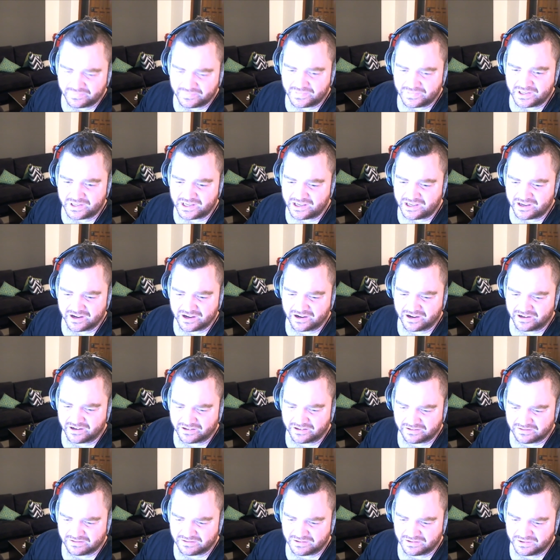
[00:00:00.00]
ear
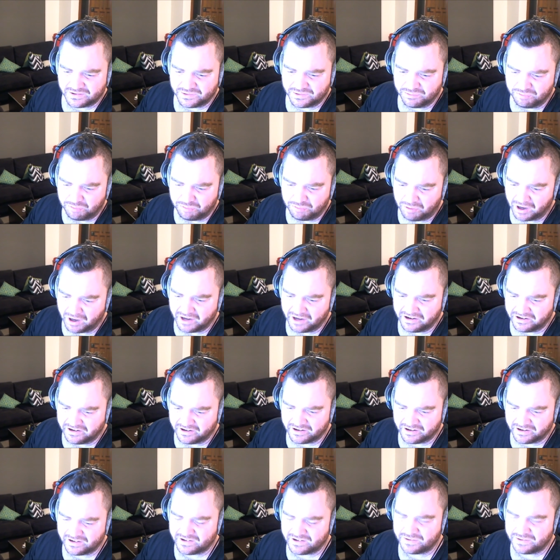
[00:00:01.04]
bud
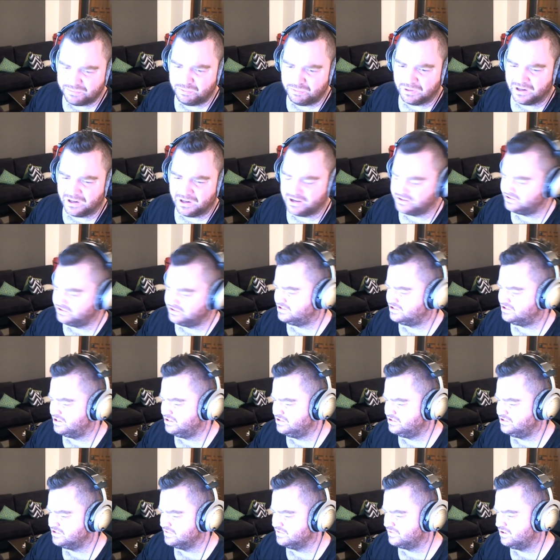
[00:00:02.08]
plugs things.
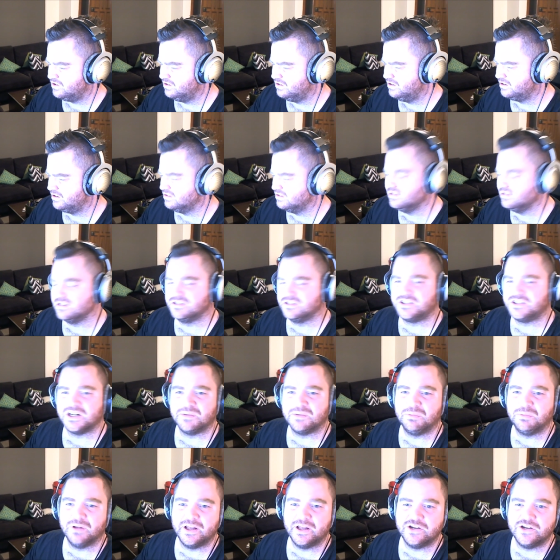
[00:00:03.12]
I've got like a little set of
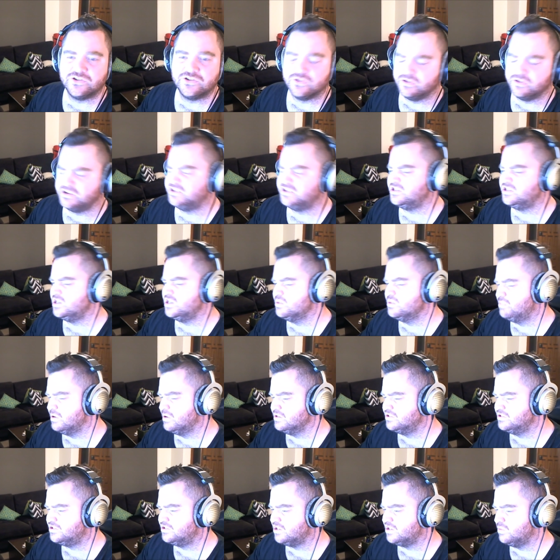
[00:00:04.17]
Plantronics earbuds
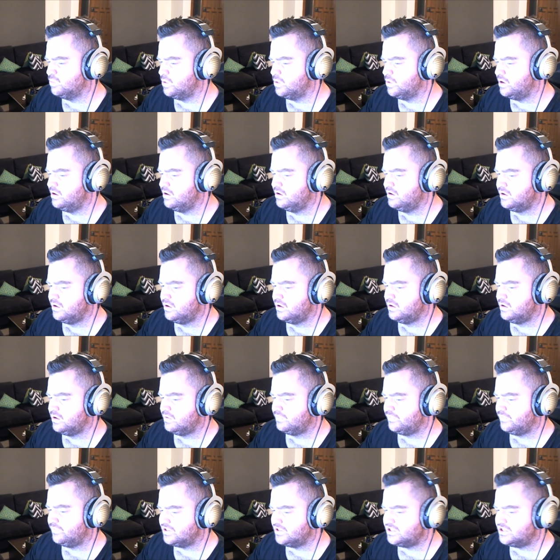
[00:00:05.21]
somewhere.
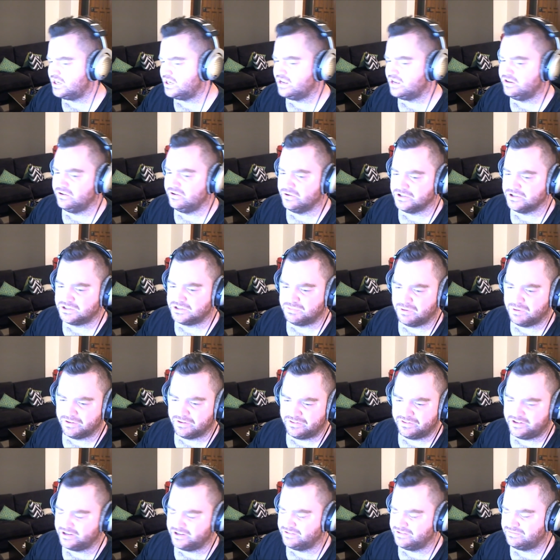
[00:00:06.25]
They sound nice, but
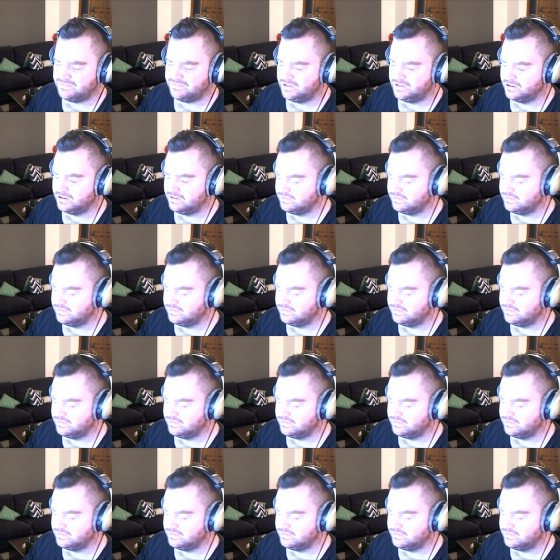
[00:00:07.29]
they're, you know,